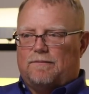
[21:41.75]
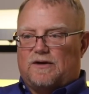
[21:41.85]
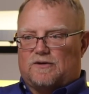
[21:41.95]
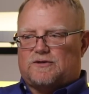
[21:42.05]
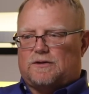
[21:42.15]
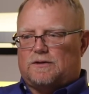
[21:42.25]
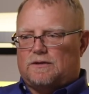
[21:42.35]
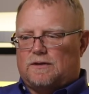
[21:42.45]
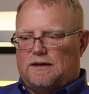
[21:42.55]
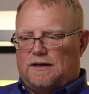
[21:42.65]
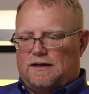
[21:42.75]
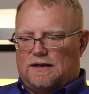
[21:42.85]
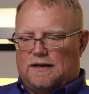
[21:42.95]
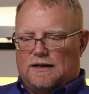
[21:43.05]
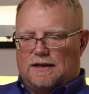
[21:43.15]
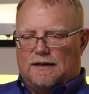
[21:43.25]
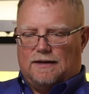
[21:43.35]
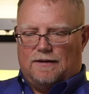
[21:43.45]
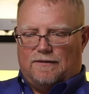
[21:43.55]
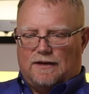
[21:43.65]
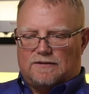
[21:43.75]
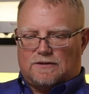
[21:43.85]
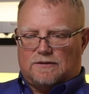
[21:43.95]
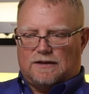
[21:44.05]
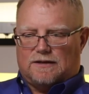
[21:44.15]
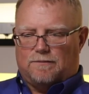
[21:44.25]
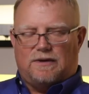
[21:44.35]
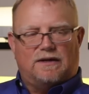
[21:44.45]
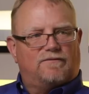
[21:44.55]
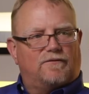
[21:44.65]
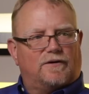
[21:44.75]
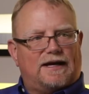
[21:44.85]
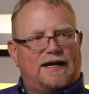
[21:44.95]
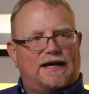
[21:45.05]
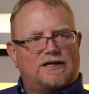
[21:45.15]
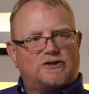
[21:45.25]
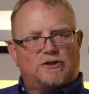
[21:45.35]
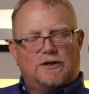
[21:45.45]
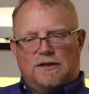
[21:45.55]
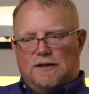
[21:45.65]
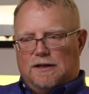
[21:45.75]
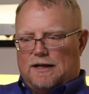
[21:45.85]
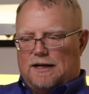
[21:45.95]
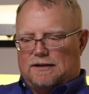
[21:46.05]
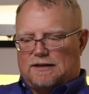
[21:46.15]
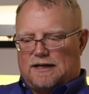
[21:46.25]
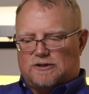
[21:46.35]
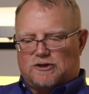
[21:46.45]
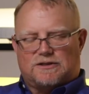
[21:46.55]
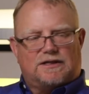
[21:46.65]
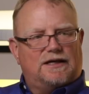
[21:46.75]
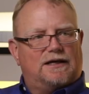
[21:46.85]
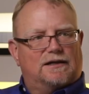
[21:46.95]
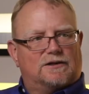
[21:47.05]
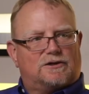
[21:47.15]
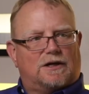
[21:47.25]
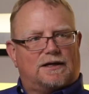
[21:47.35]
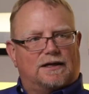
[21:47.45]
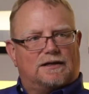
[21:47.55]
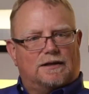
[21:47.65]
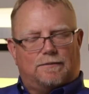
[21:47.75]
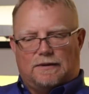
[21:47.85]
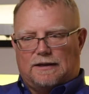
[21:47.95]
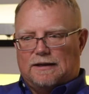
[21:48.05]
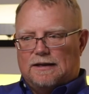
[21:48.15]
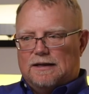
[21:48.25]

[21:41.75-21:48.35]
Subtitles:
They certainly compete for cash, and cash is king in a trucking company.